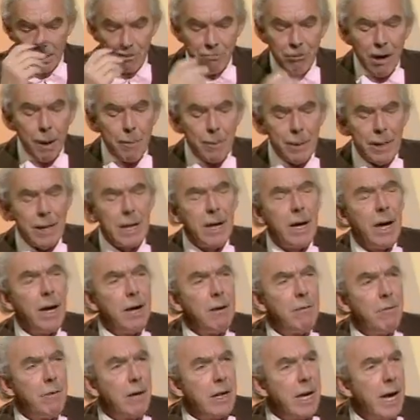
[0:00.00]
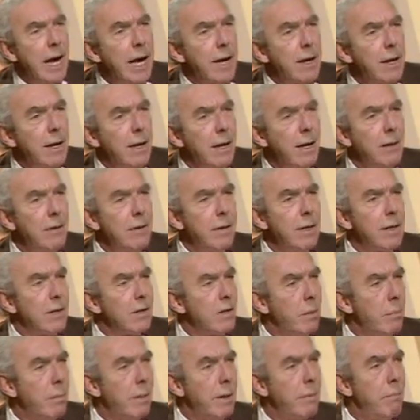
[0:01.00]
Grappling iron for cattle, I think,
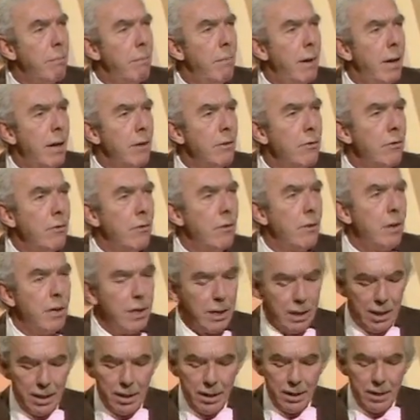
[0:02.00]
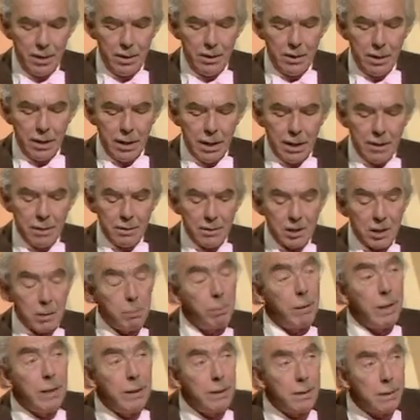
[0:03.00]
is a bit much.
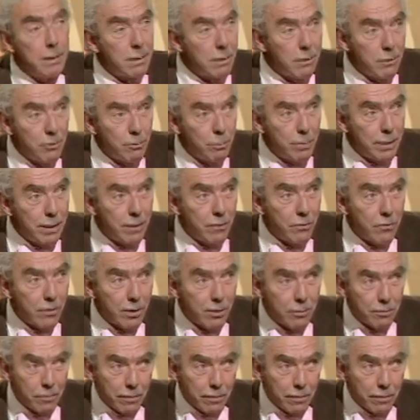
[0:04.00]
Splendid though you've been so